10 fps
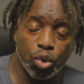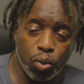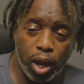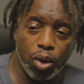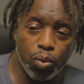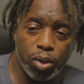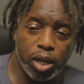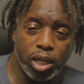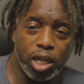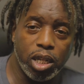the right
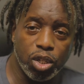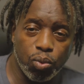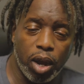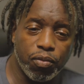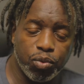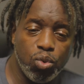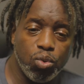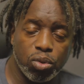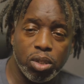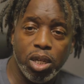and eating the right
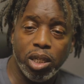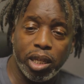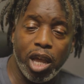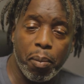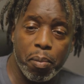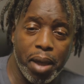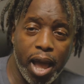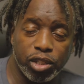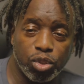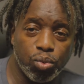foods to help it
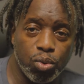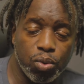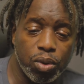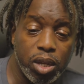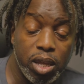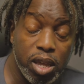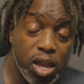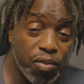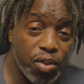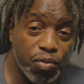pass through.
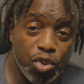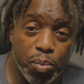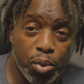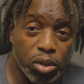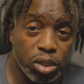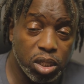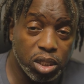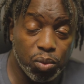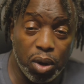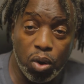Even if you're a person that
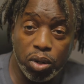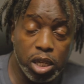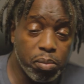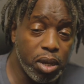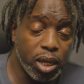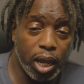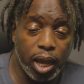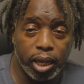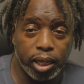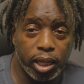say, "Well, I only eat meat.
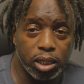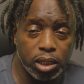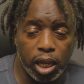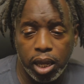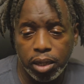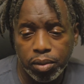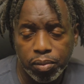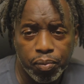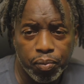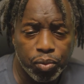I, I can't stand,
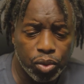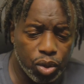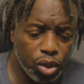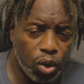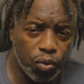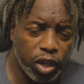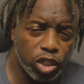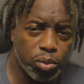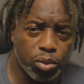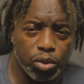you know,
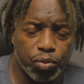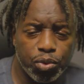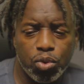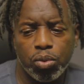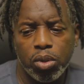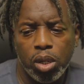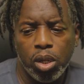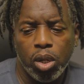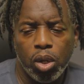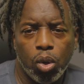vegetables and fruit."
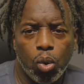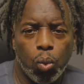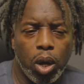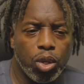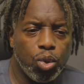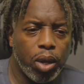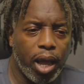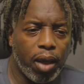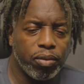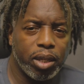Well, you
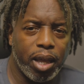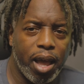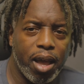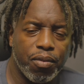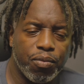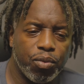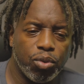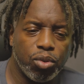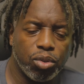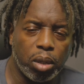have to have
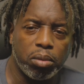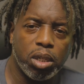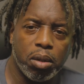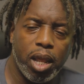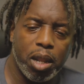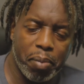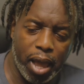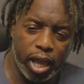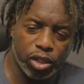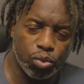something to let it
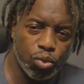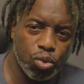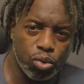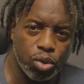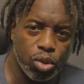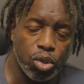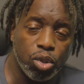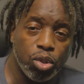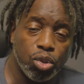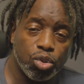pass through.
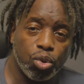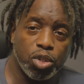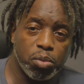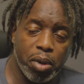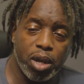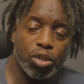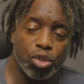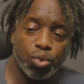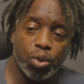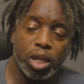So it's better
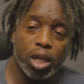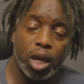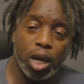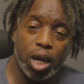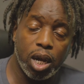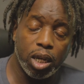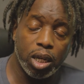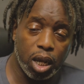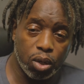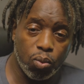to drink a
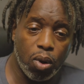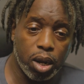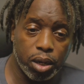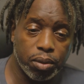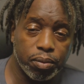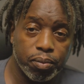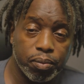lot of water.